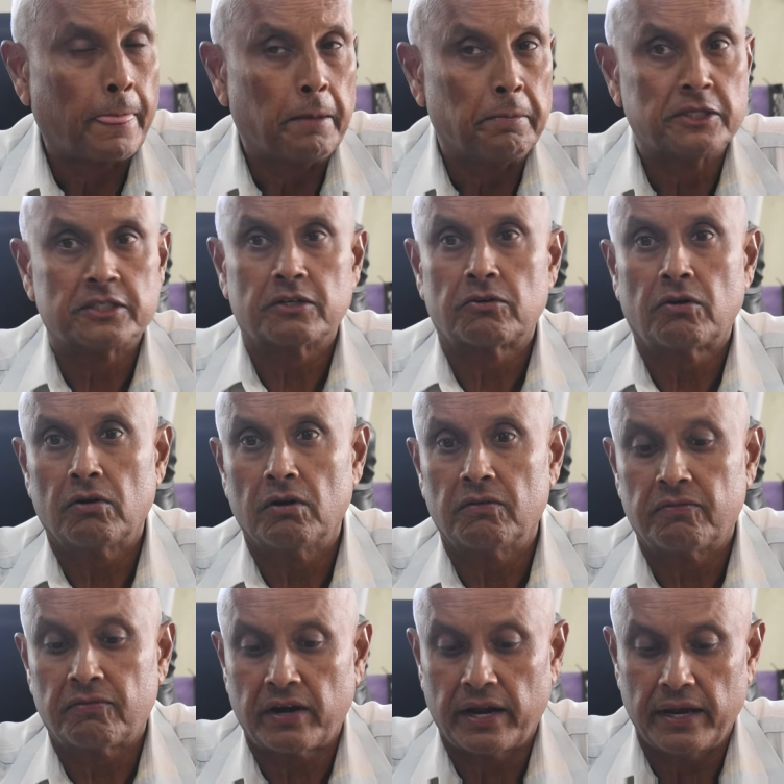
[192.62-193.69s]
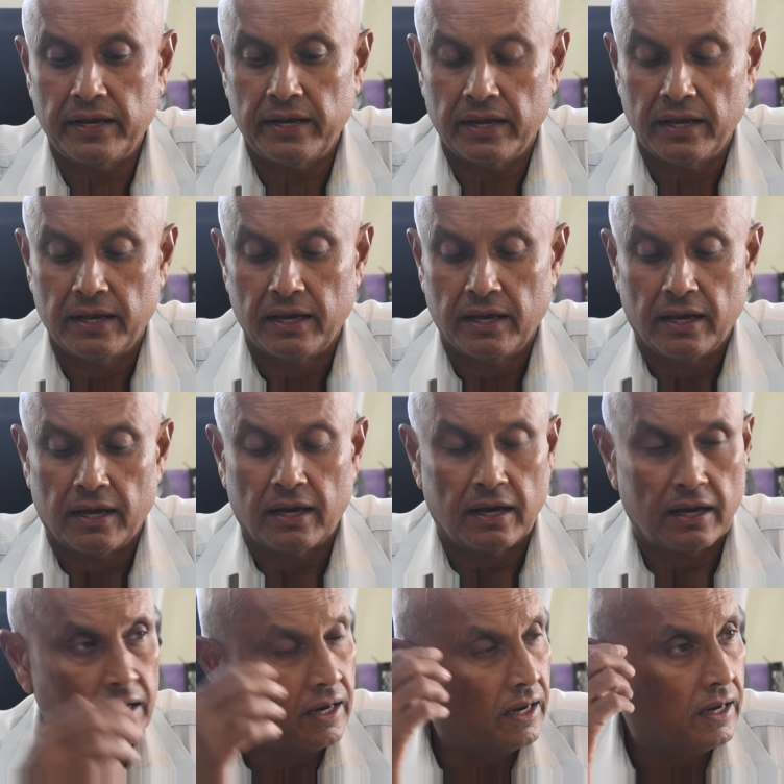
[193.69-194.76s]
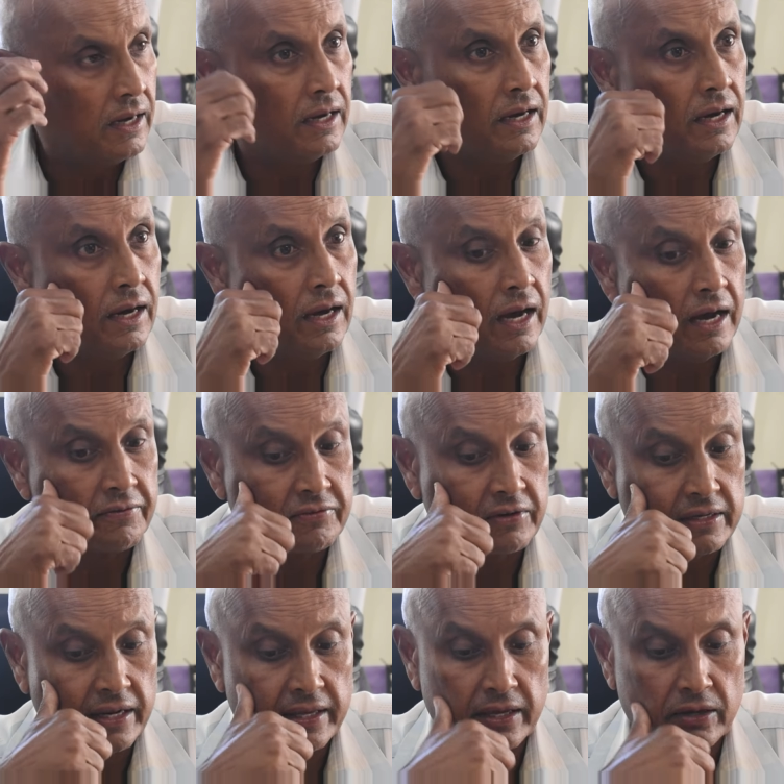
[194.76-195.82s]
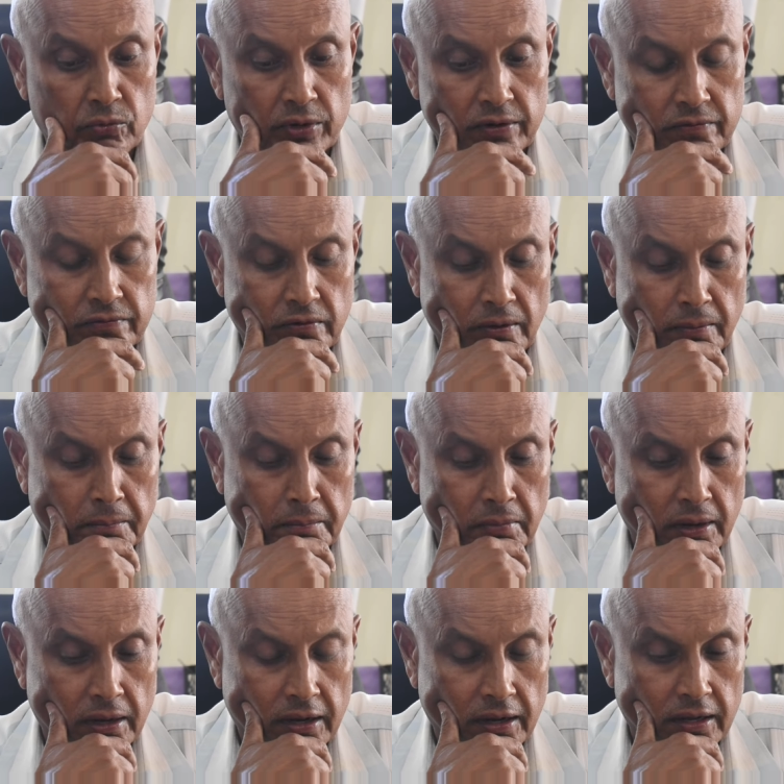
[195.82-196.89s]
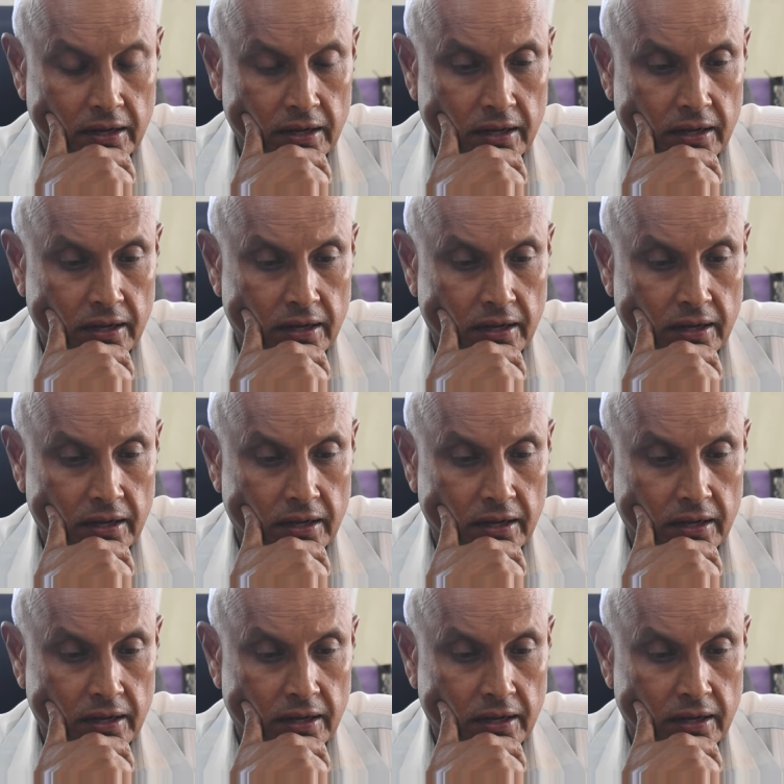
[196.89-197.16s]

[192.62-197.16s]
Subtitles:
Mr. Ronald Fry, after taking word from